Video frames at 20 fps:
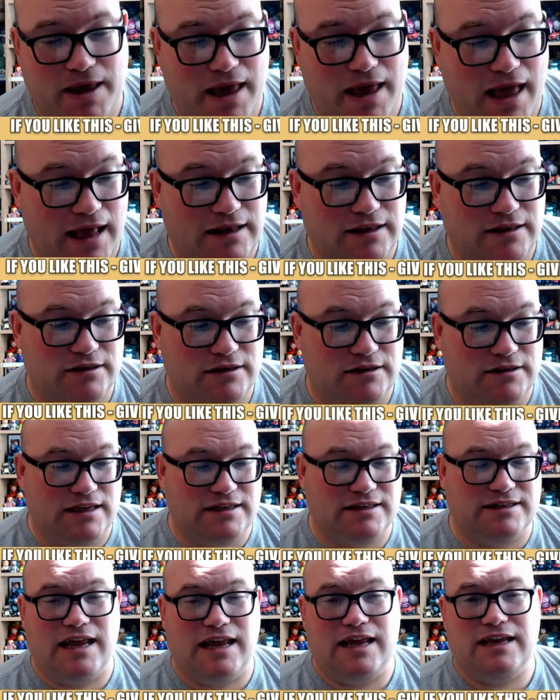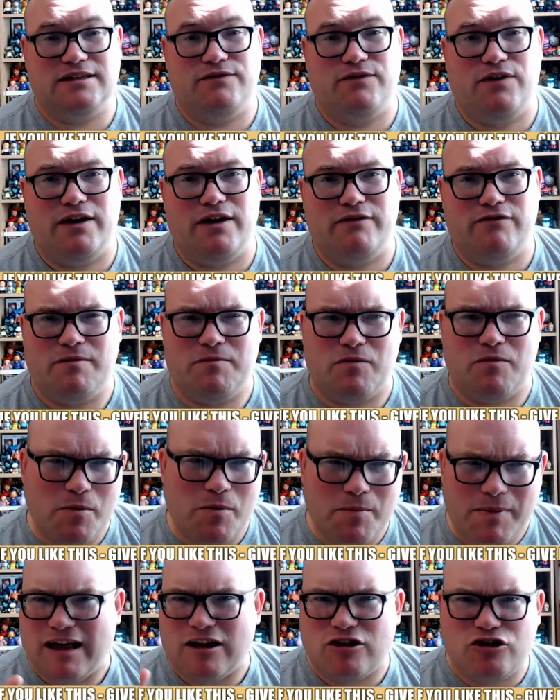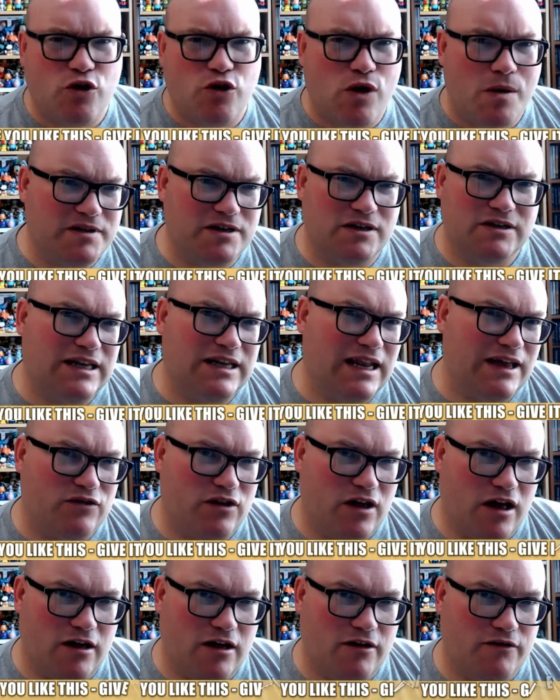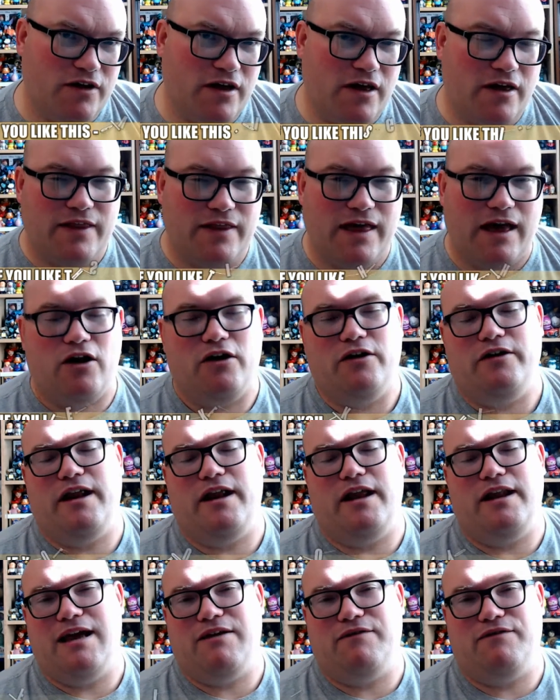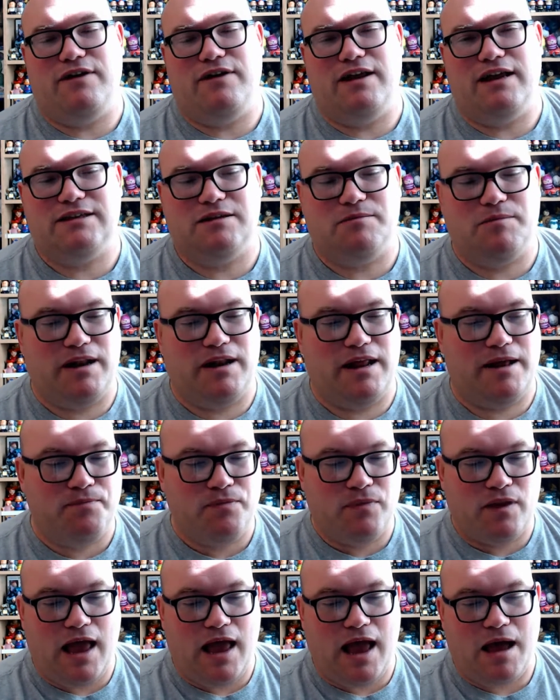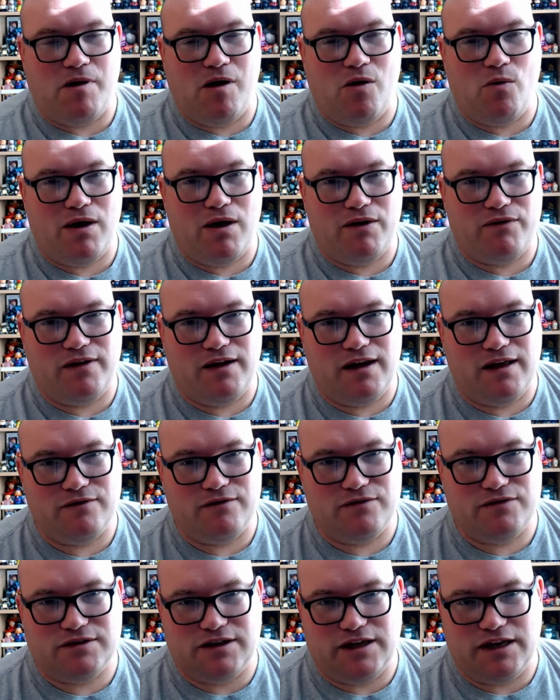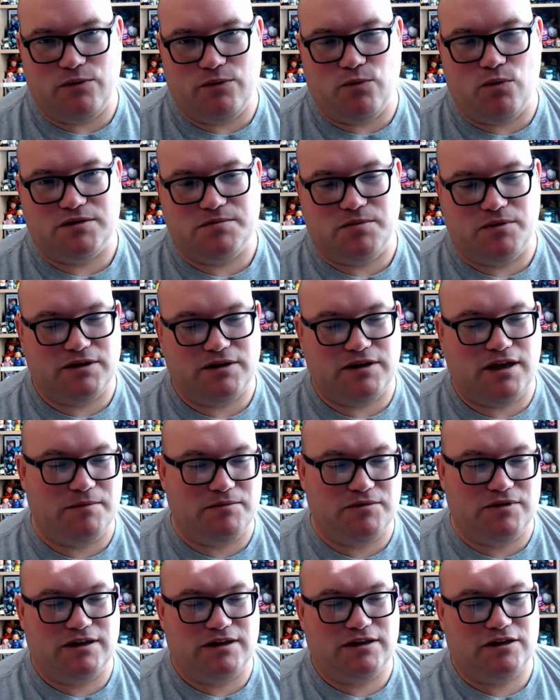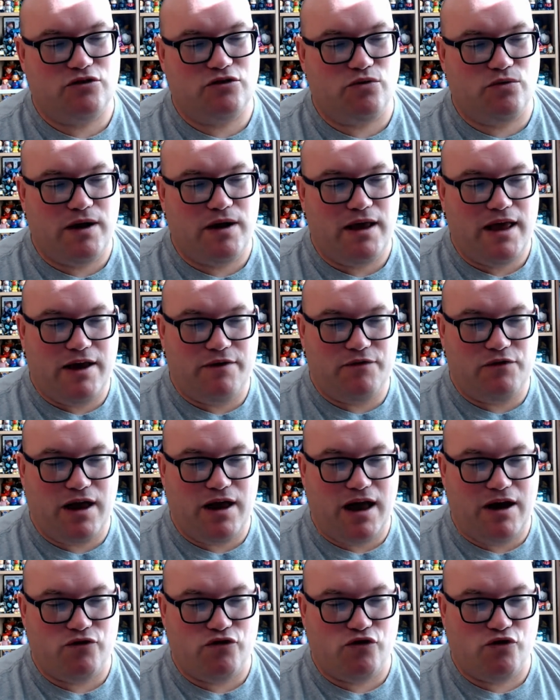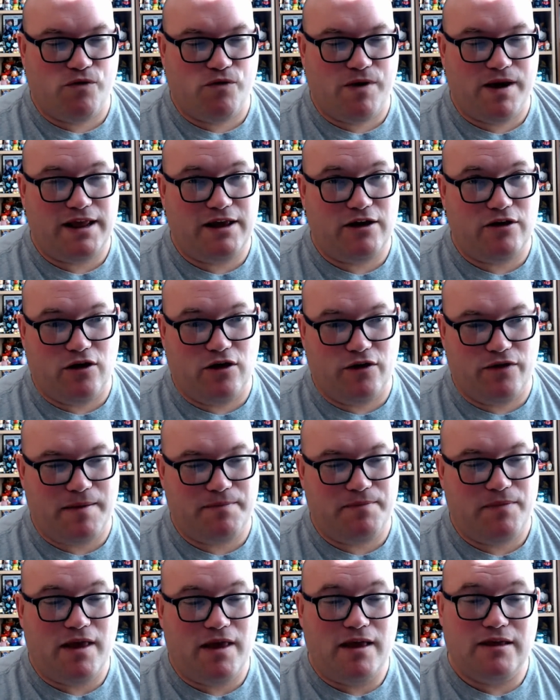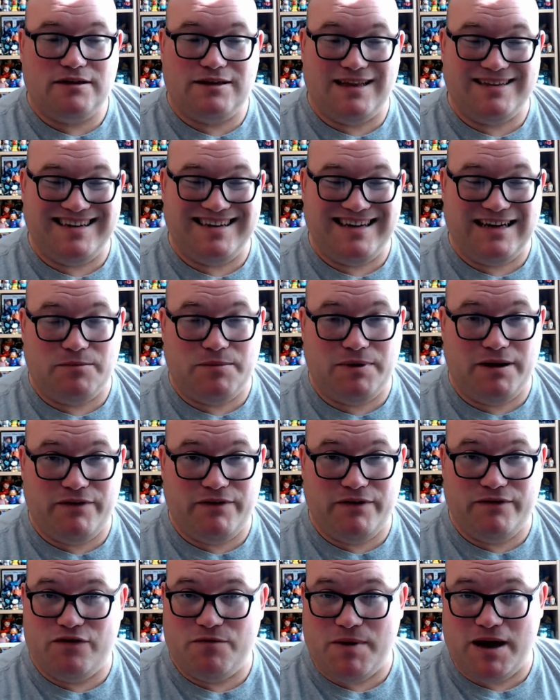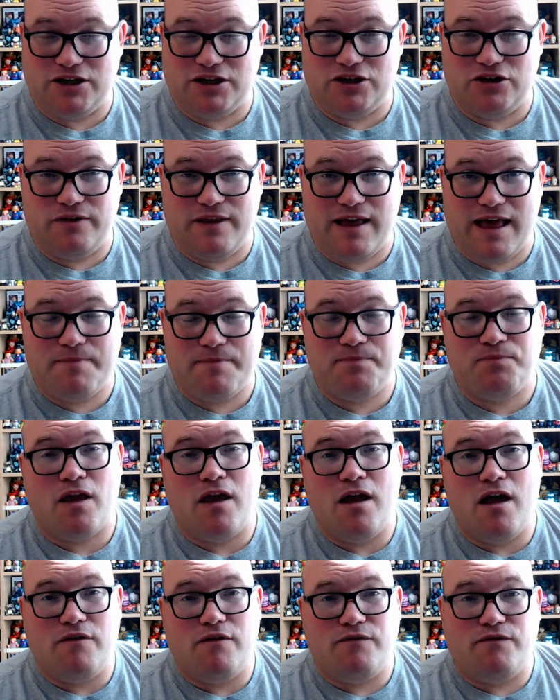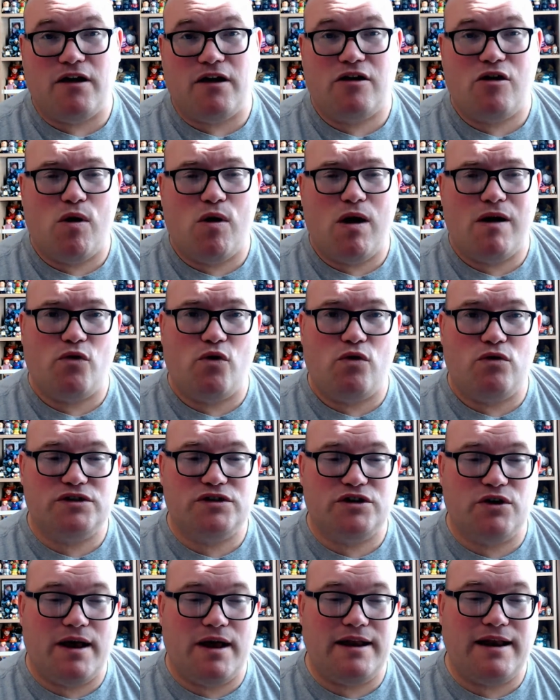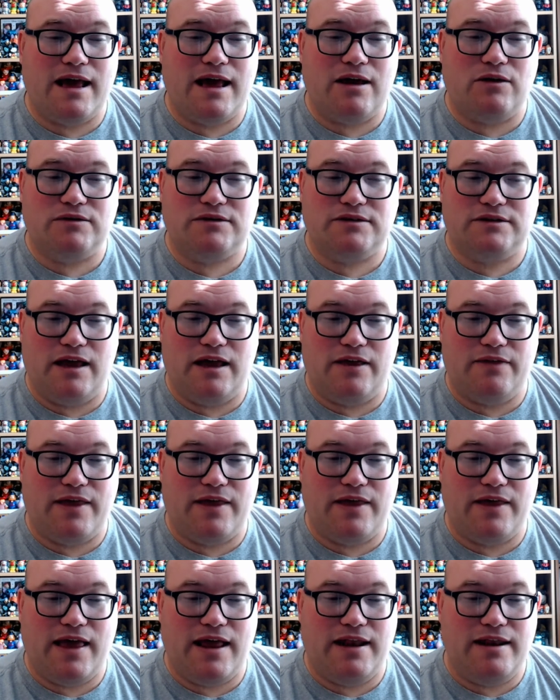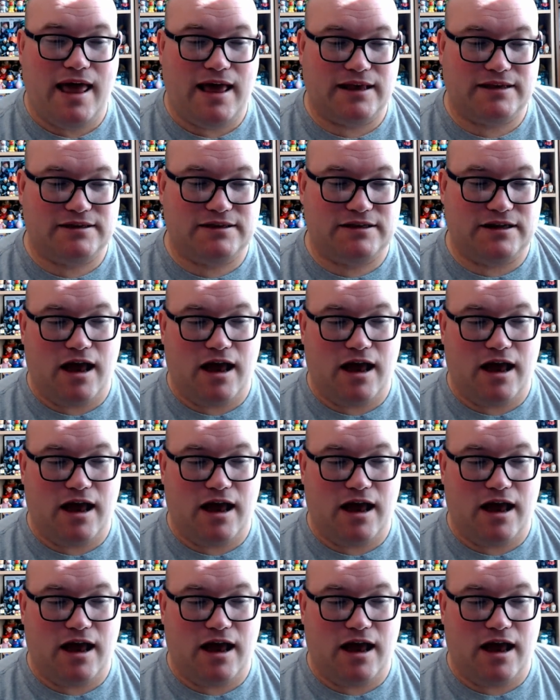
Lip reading: and Designated Survivor, and we've got about like two episodes left of on Netflix at the minute, and my wife loves the Once Upon a Time, so that's cool if you haven't already got them. So there's a little bit of information on there. Funko have also announced that their next